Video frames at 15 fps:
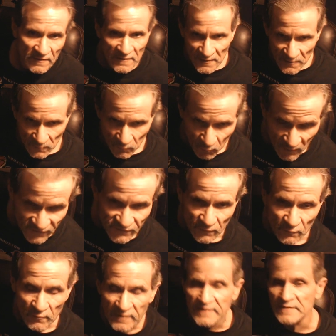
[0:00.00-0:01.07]
once a
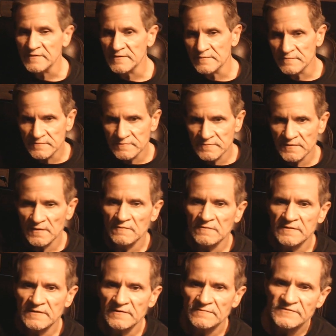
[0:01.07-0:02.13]
week, you know,
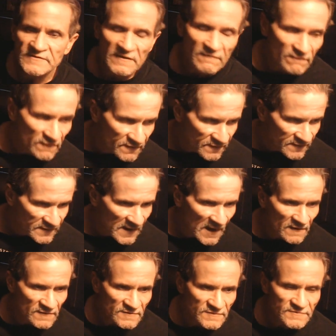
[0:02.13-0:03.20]
get several
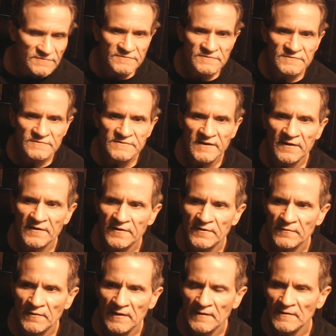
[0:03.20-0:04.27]
$100s, just carry
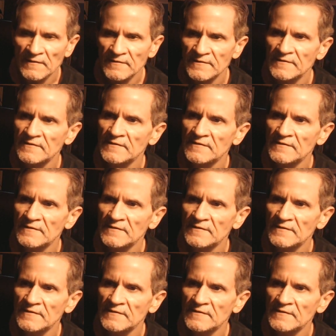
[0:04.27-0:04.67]
around, and